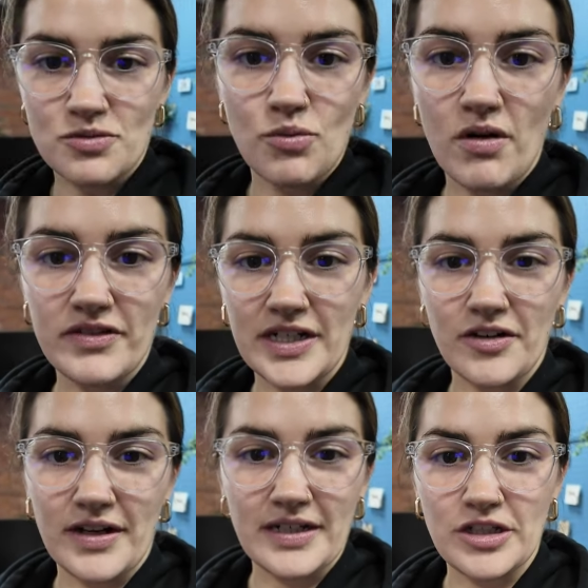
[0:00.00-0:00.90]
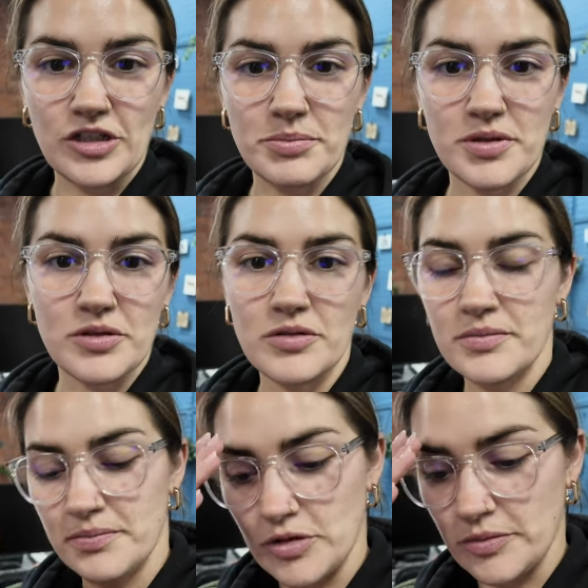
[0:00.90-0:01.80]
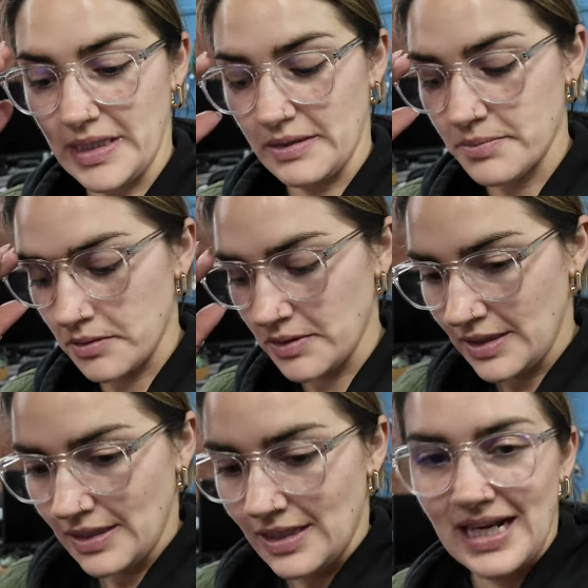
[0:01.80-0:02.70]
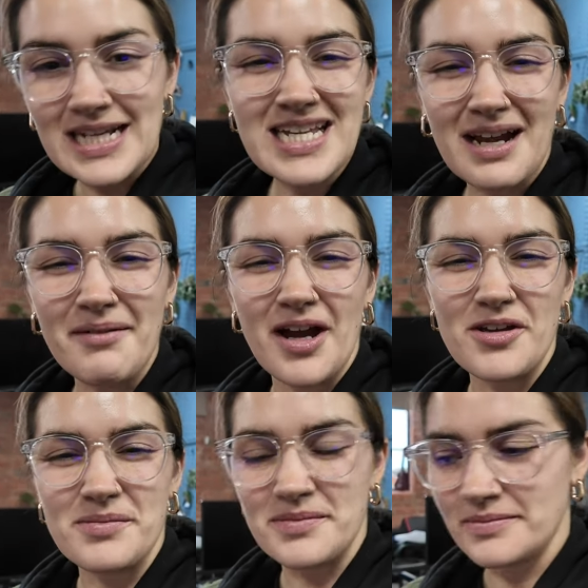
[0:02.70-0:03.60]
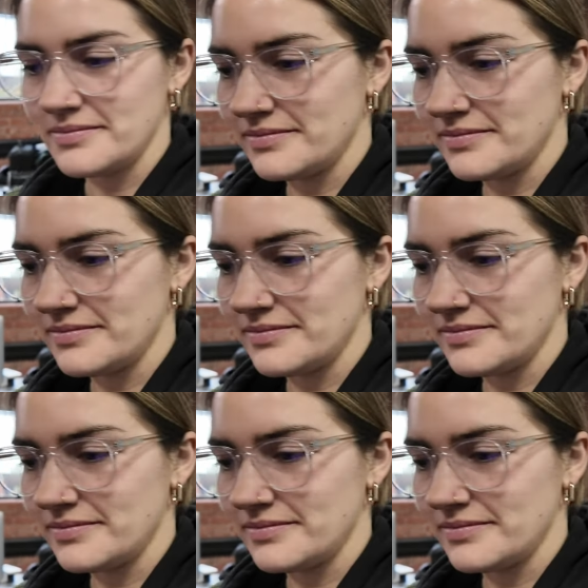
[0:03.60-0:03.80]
just waffling on at you, you poor, poor people. Let's go home.